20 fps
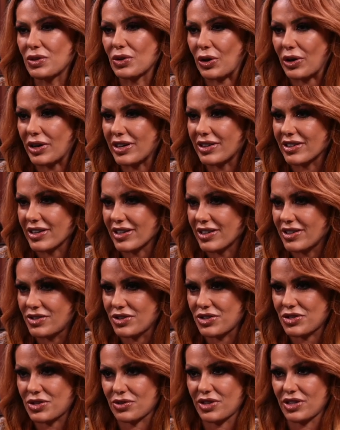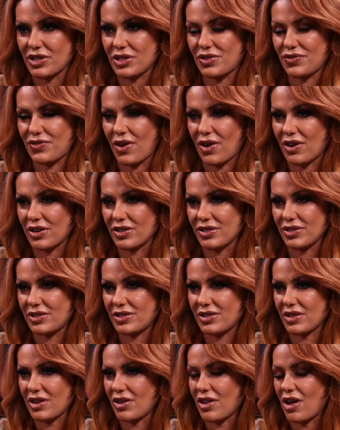learning the industry as far
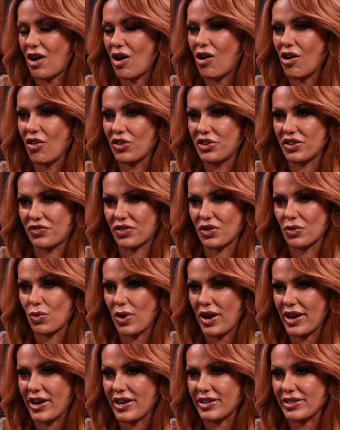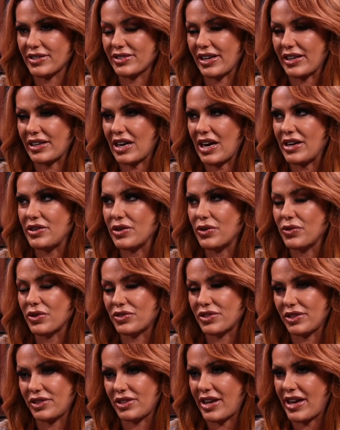as all the different ways. Like, I know that
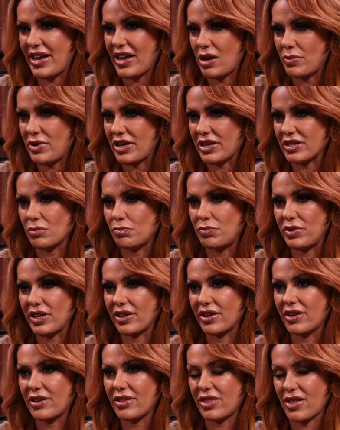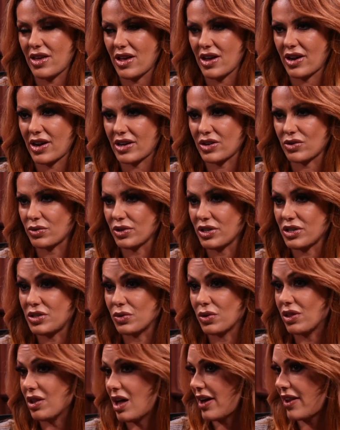the camming is a big thing. I don't really do
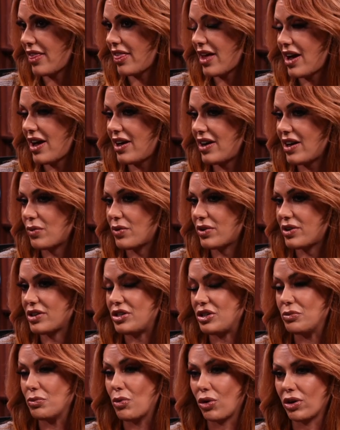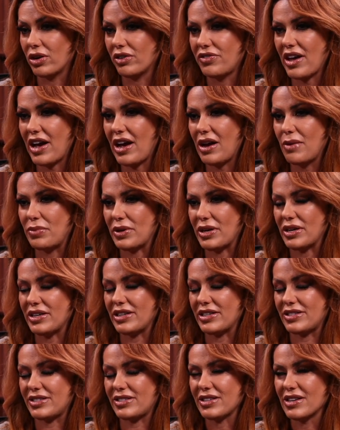a lot of that. I want to do more of that, but
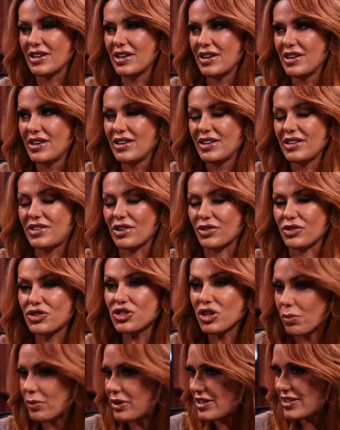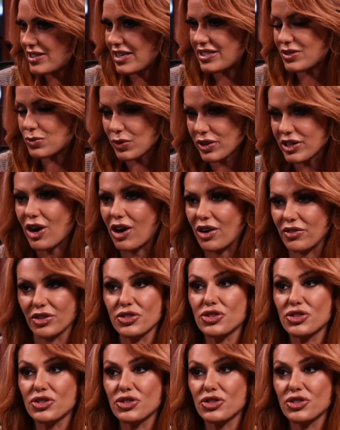there's so many. It's really hard. There's